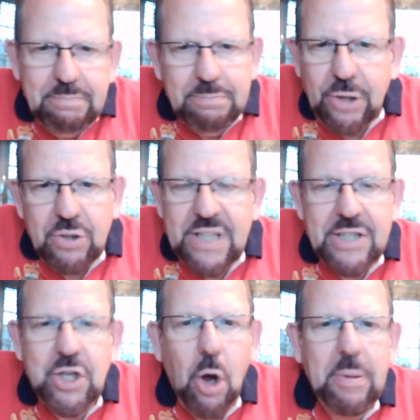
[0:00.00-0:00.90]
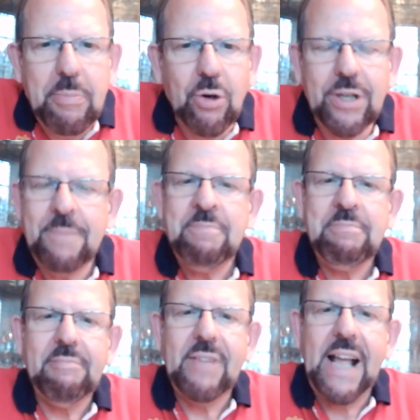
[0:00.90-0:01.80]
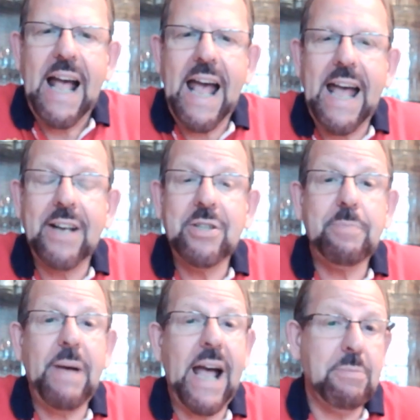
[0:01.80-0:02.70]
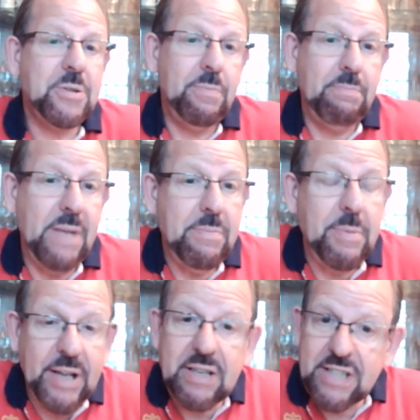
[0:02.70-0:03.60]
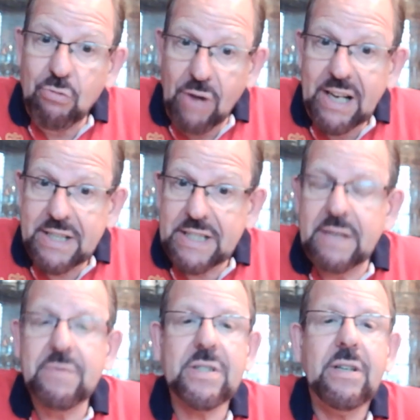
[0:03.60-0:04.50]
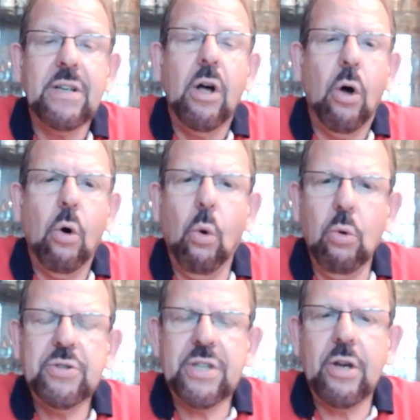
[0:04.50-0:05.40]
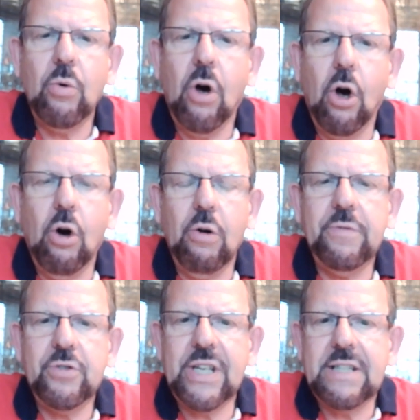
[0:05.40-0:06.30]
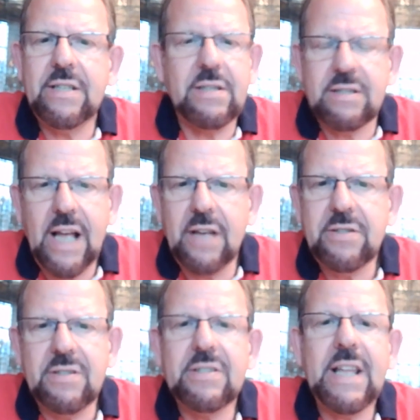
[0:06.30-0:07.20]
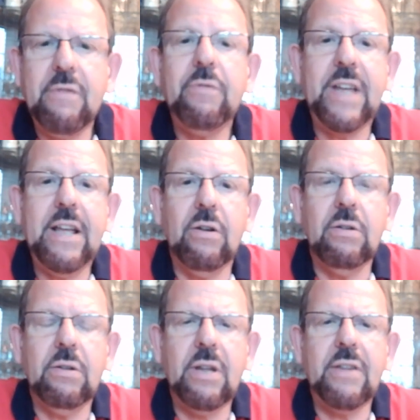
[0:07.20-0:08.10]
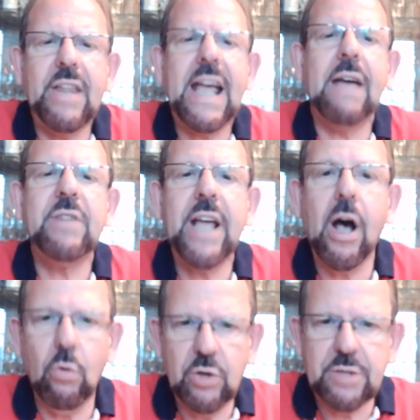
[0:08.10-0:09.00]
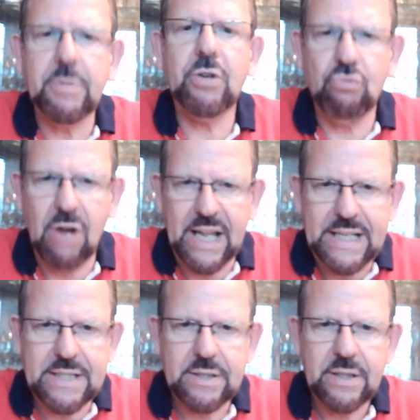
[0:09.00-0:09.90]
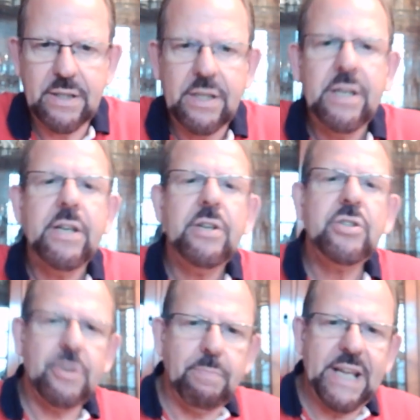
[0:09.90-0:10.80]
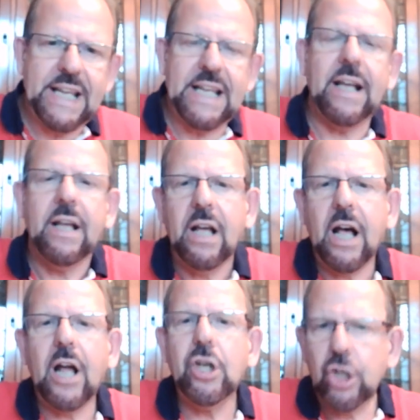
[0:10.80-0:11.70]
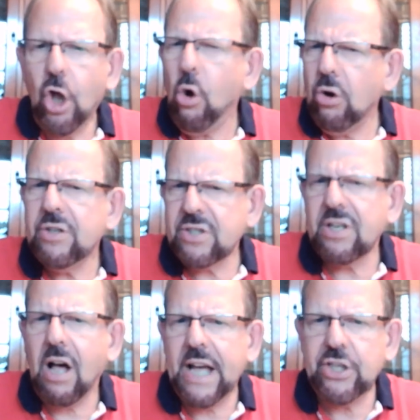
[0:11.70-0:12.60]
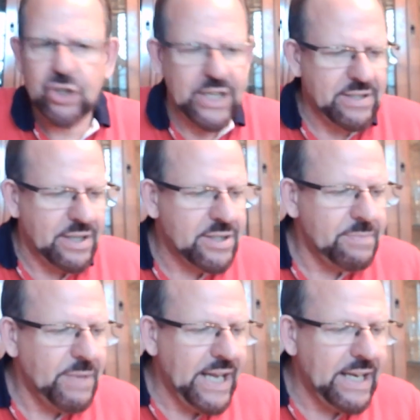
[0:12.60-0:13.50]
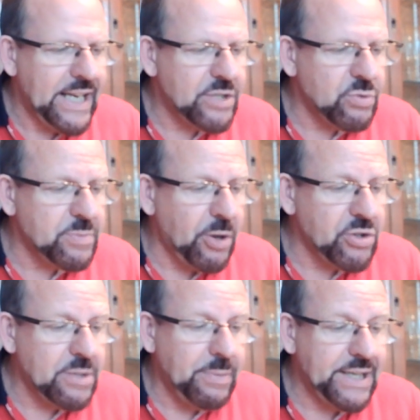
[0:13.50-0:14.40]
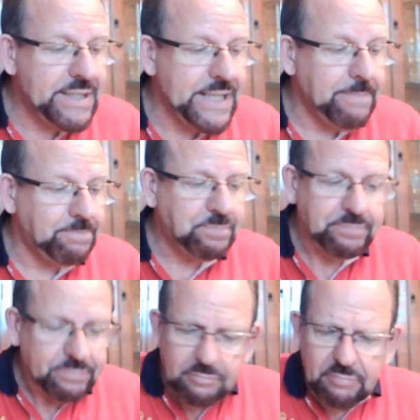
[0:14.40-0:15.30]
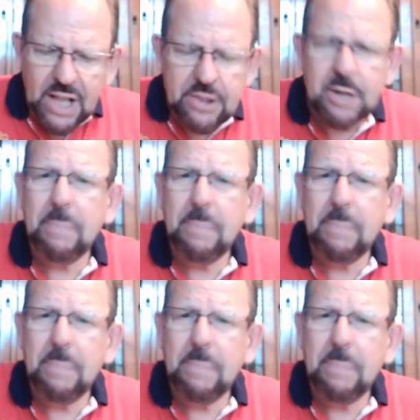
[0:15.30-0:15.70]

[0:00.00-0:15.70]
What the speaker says: blotted his copybook. And perhaps, maybe because they're relatives also of Jesus as cousins, they feel that they have the ultimate right to be alongside Jesus in his responsibility. The